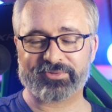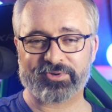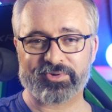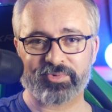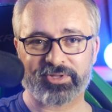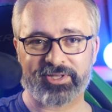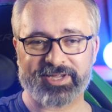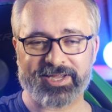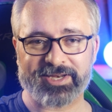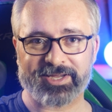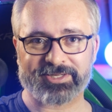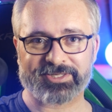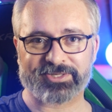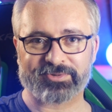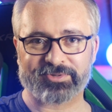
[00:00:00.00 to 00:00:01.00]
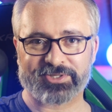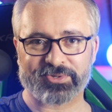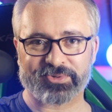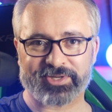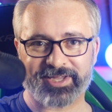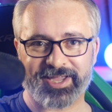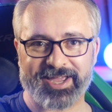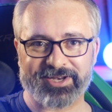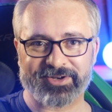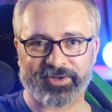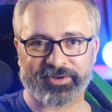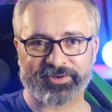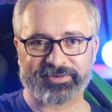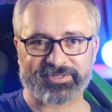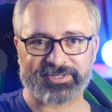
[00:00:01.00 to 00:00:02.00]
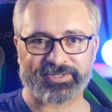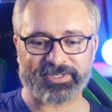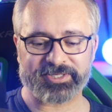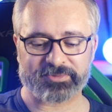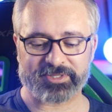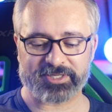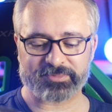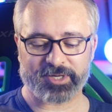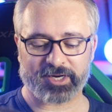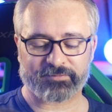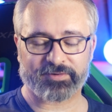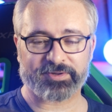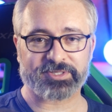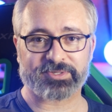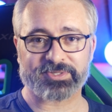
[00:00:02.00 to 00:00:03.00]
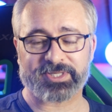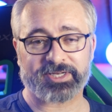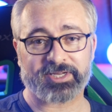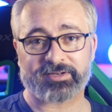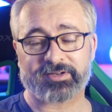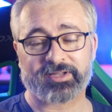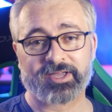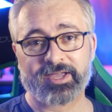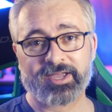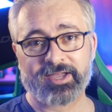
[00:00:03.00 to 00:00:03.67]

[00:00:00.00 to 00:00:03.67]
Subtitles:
who are the idiots who are talking end on to these microphones because they didn't